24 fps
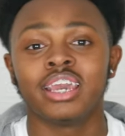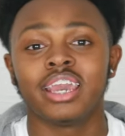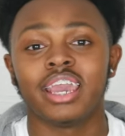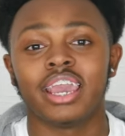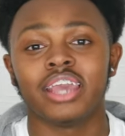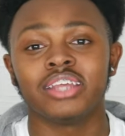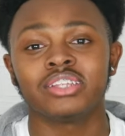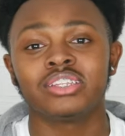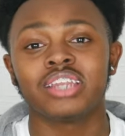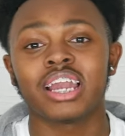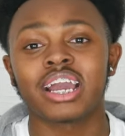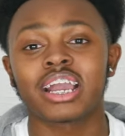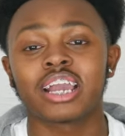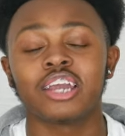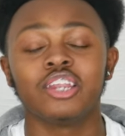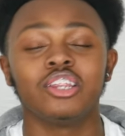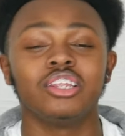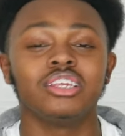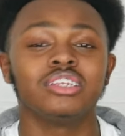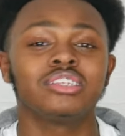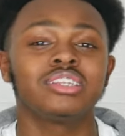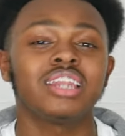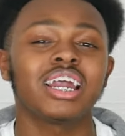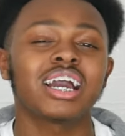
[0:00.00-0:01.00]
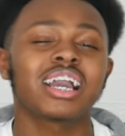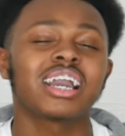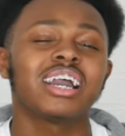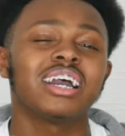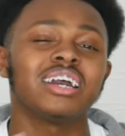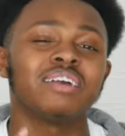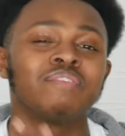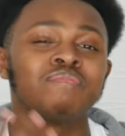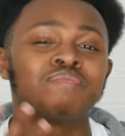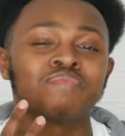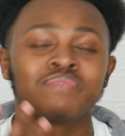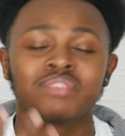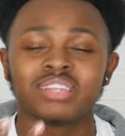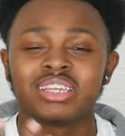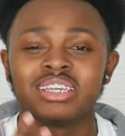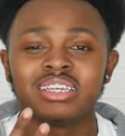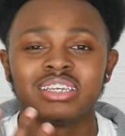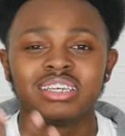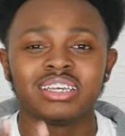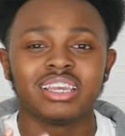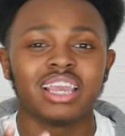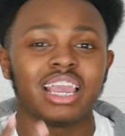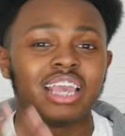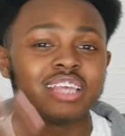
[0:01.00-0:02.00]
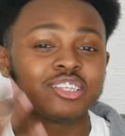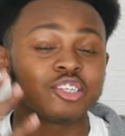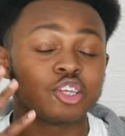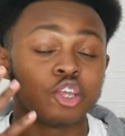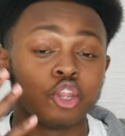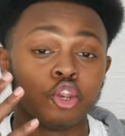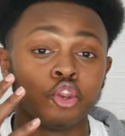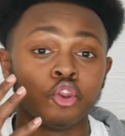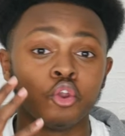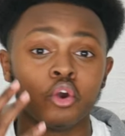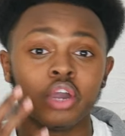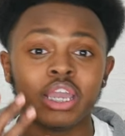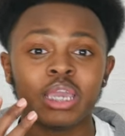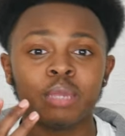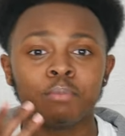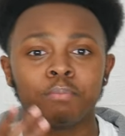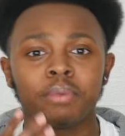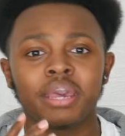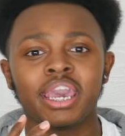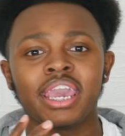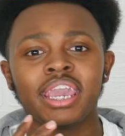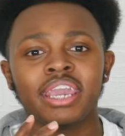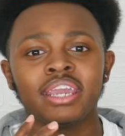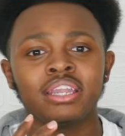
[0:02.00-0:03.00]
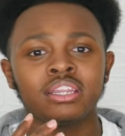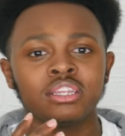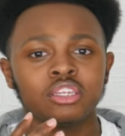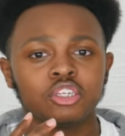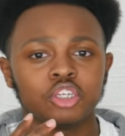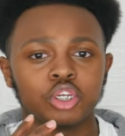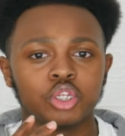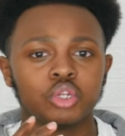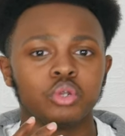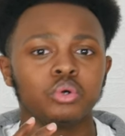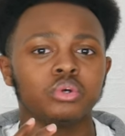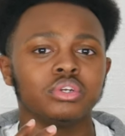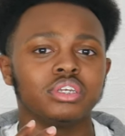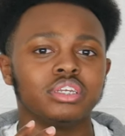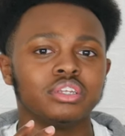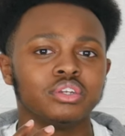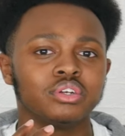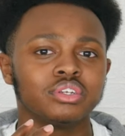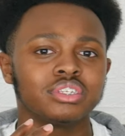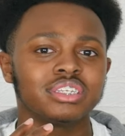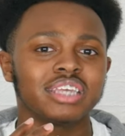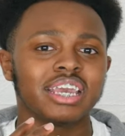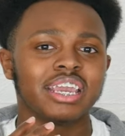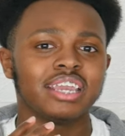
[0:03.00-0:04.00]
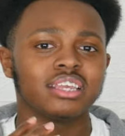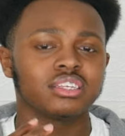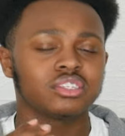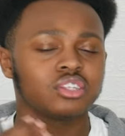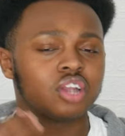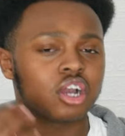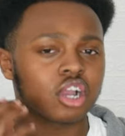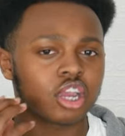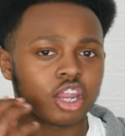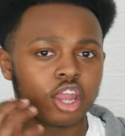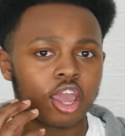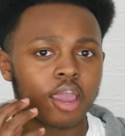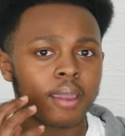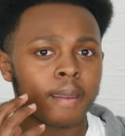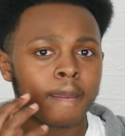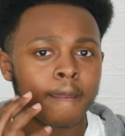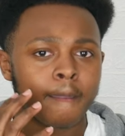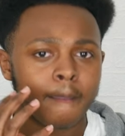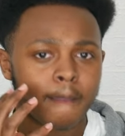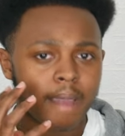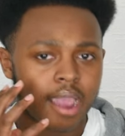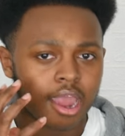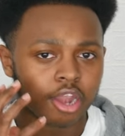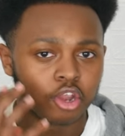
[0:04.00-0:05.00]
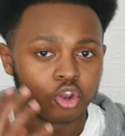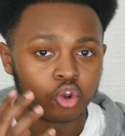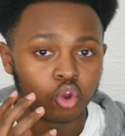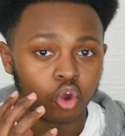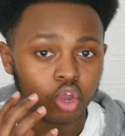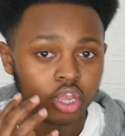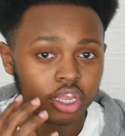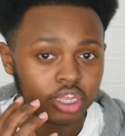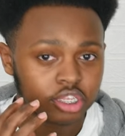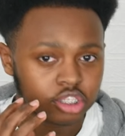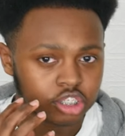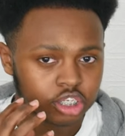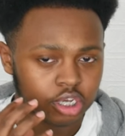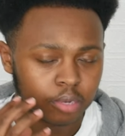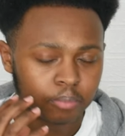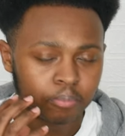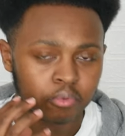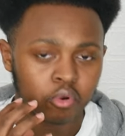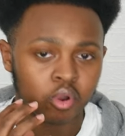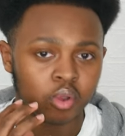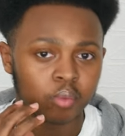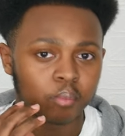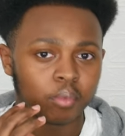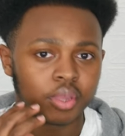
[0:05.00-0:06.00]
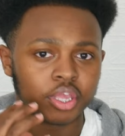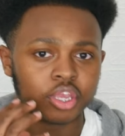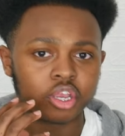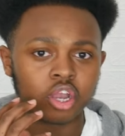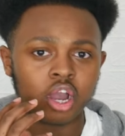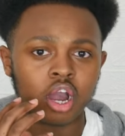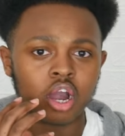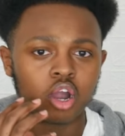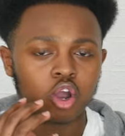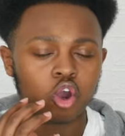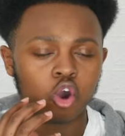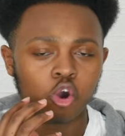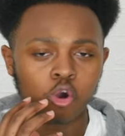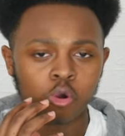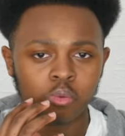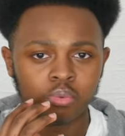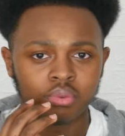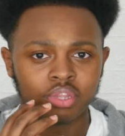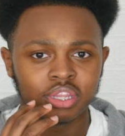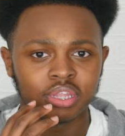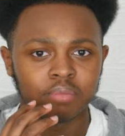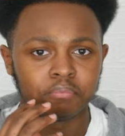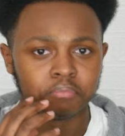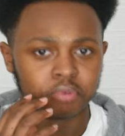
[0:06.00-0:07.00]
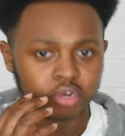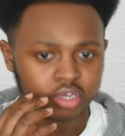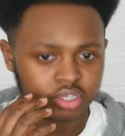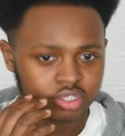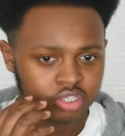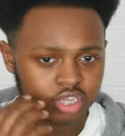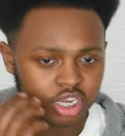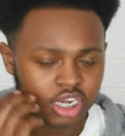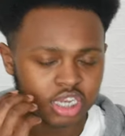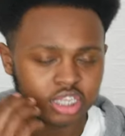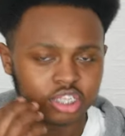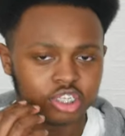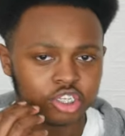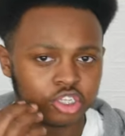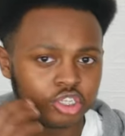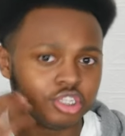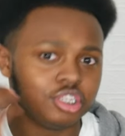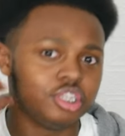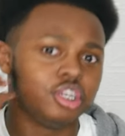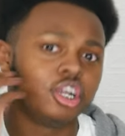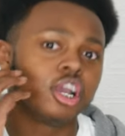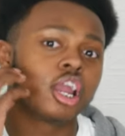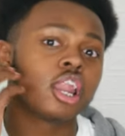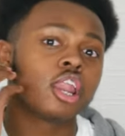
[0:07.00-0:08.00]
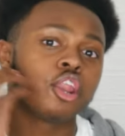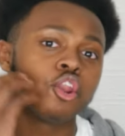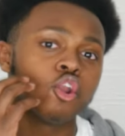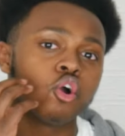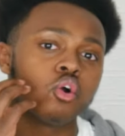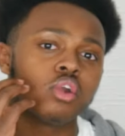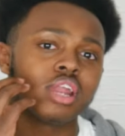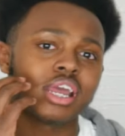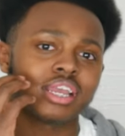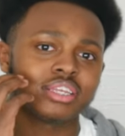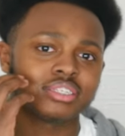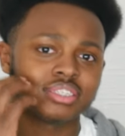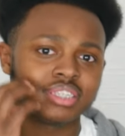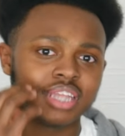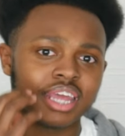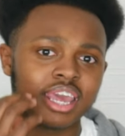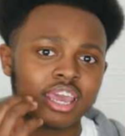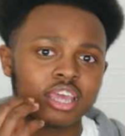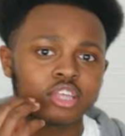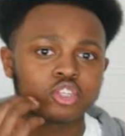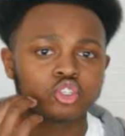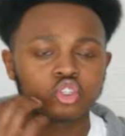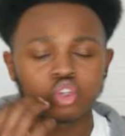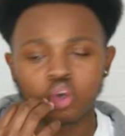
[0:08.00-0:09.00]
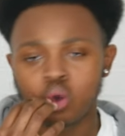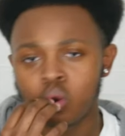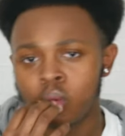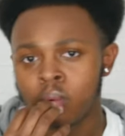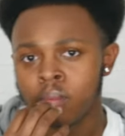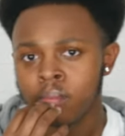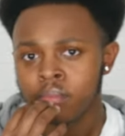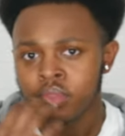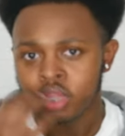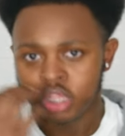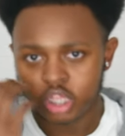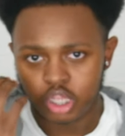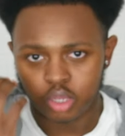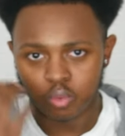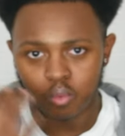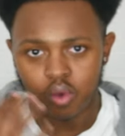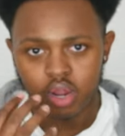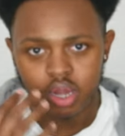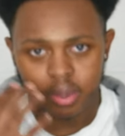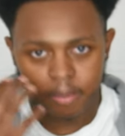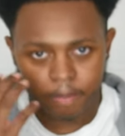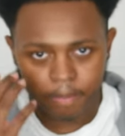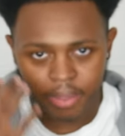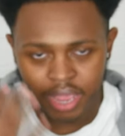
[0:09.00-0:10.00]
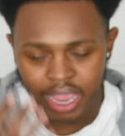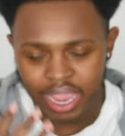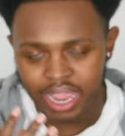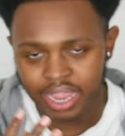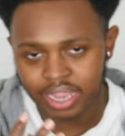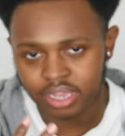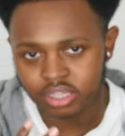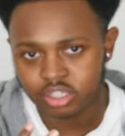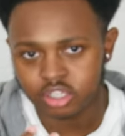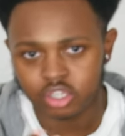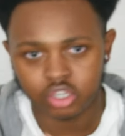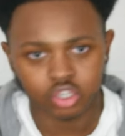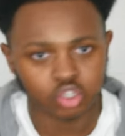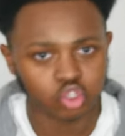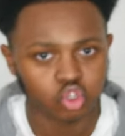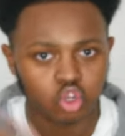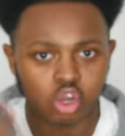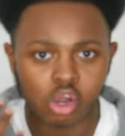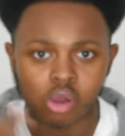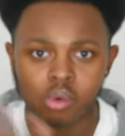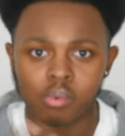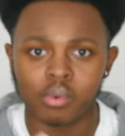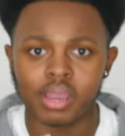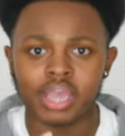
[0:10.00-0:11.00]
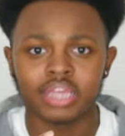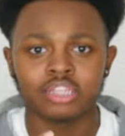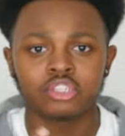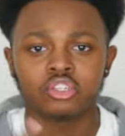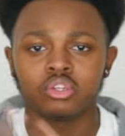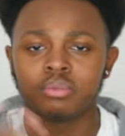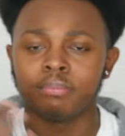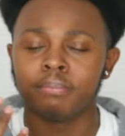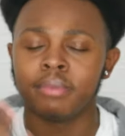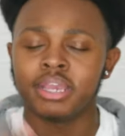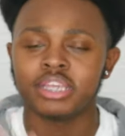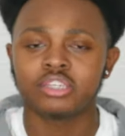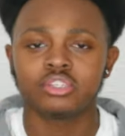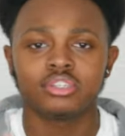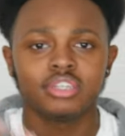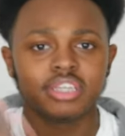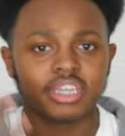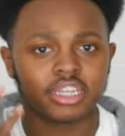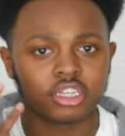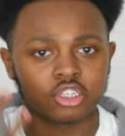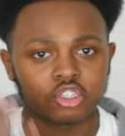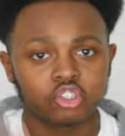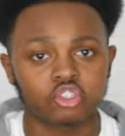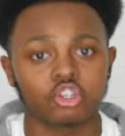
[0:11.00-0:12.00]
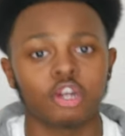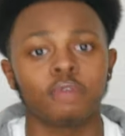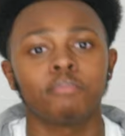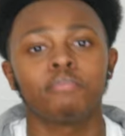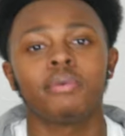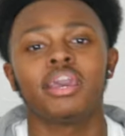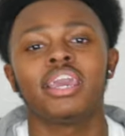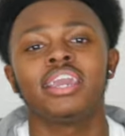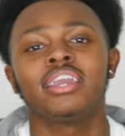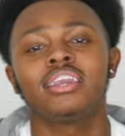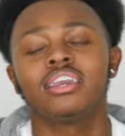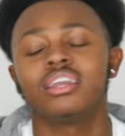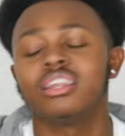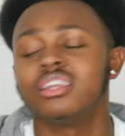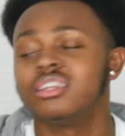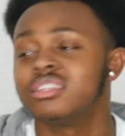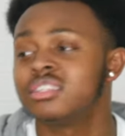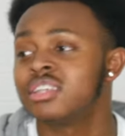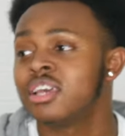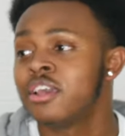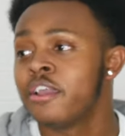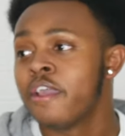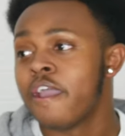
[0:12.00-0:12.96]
It's an annoying pain. You know what I'm saying? It's not gonna annoy you to the point where you can't cope with it, but you're gonna know that it's there. So you want the pain to just go away, so make sure you get the strong painkillers.